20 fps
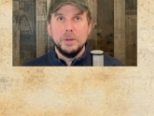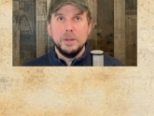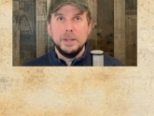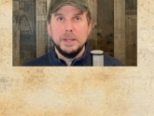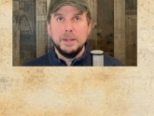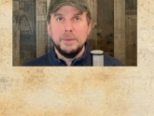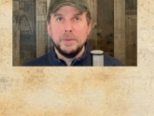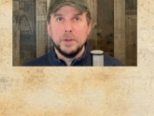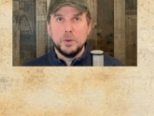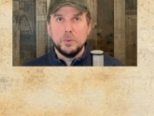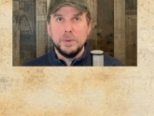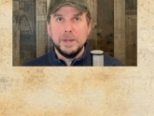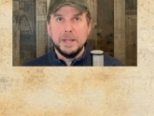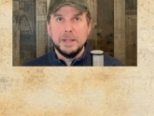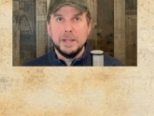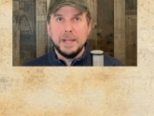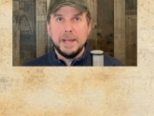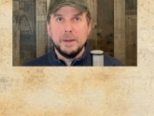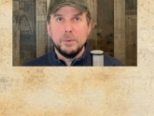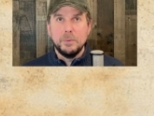in the Greek
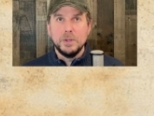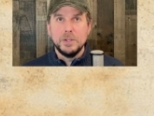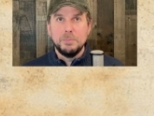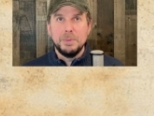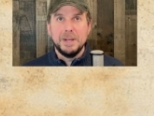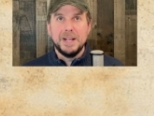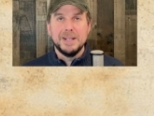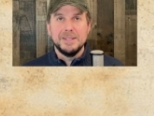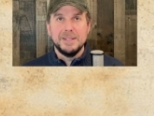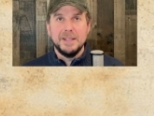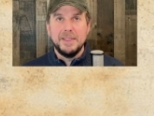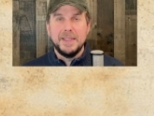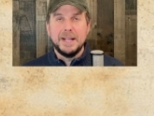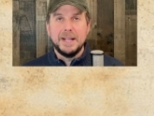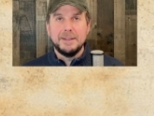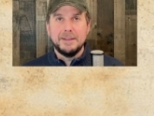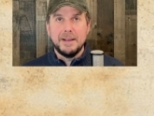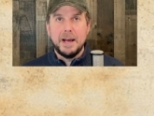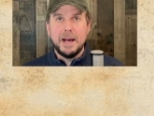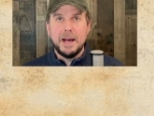language because of
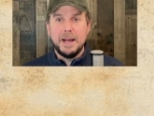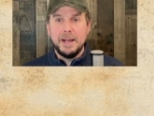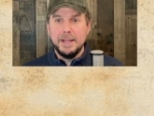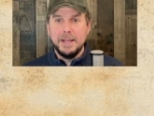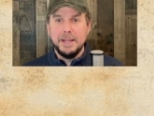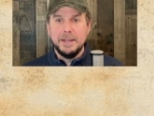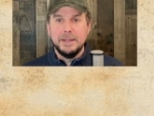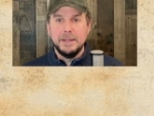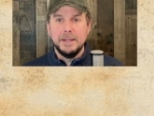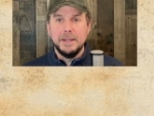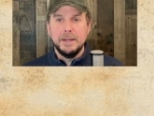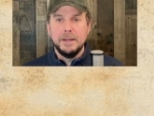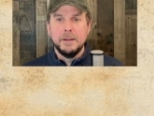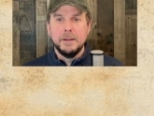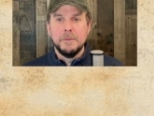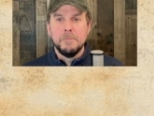that ta ending.